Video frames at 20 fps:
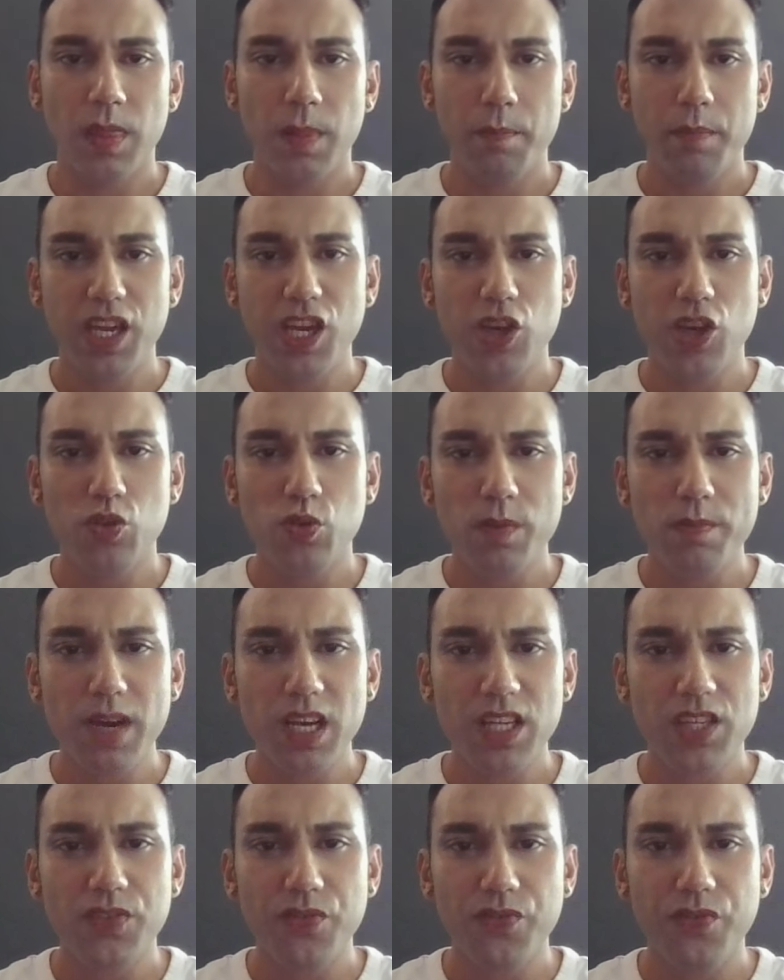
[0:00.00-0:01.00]
Because we
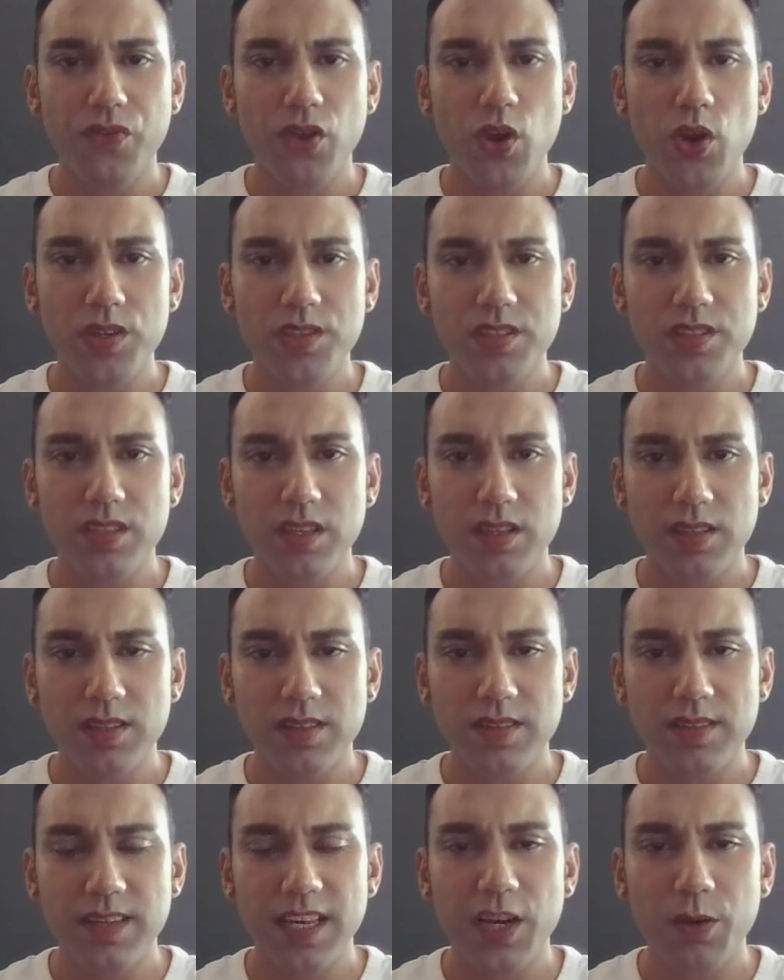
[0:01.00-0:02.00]
must
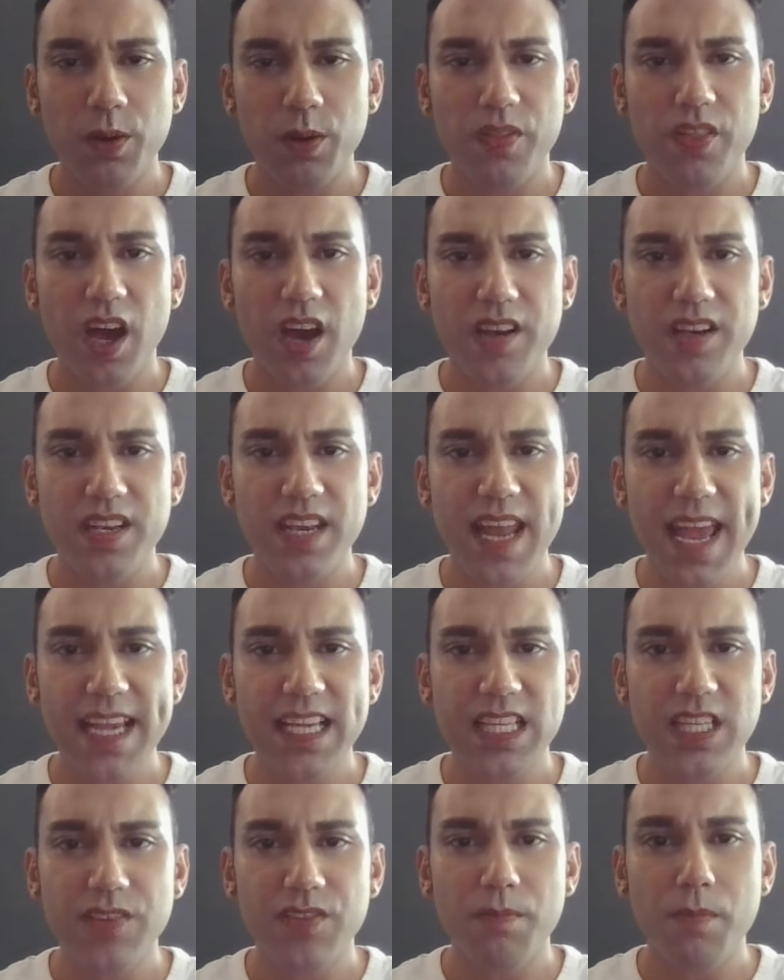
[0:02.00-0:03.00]
first deal with our
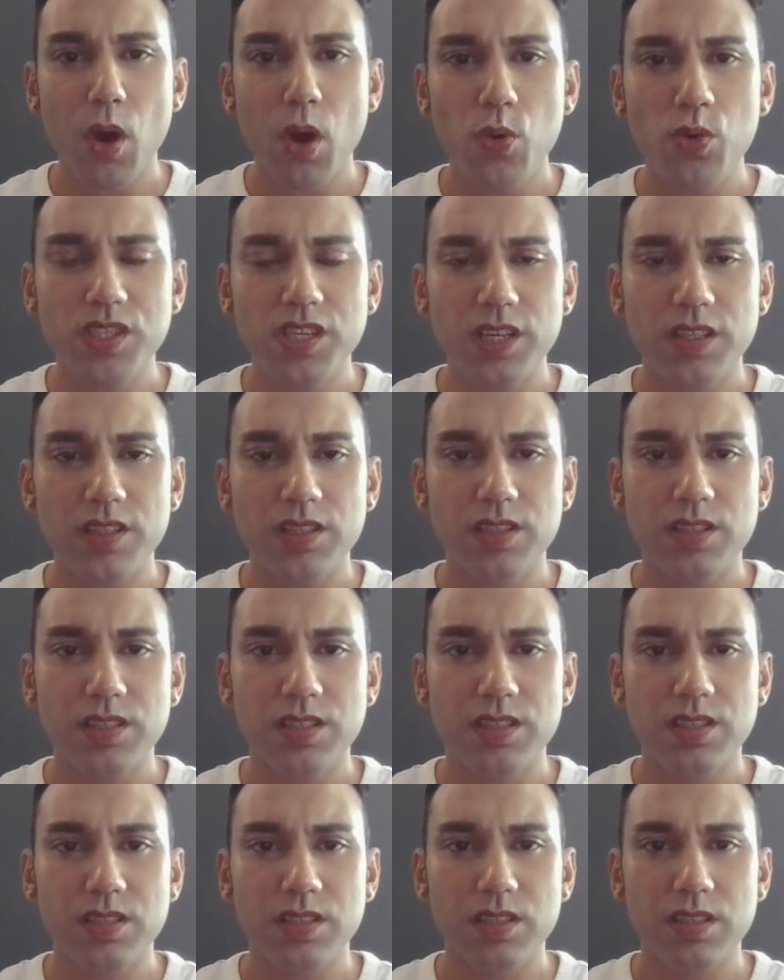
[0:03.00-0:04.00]
negative
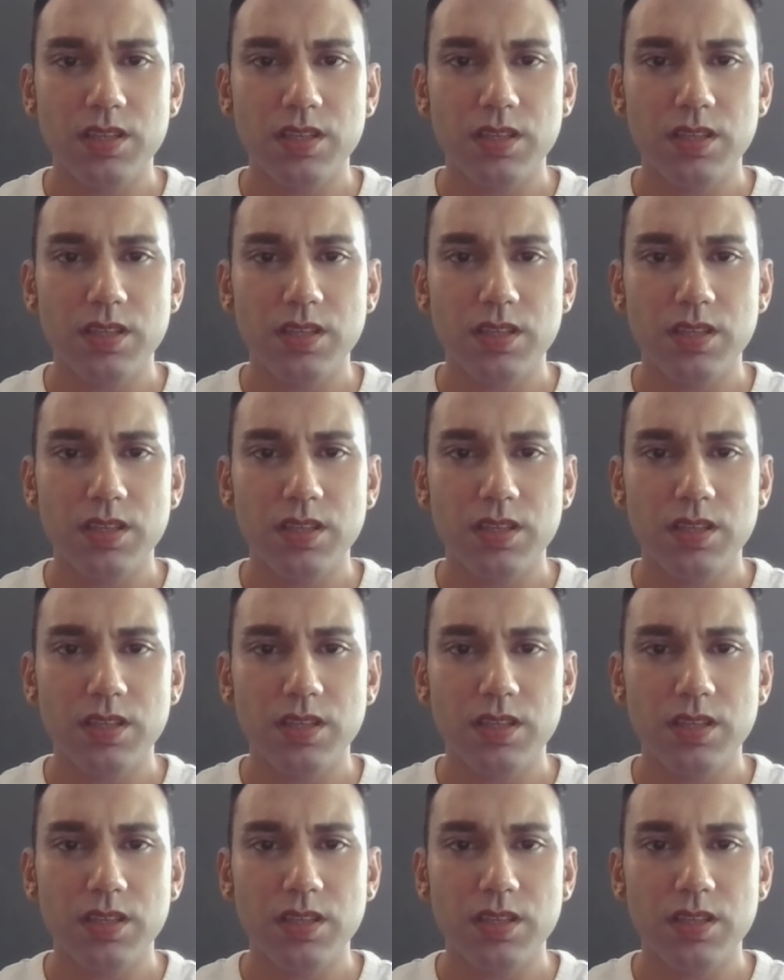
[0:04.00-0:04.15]
emotions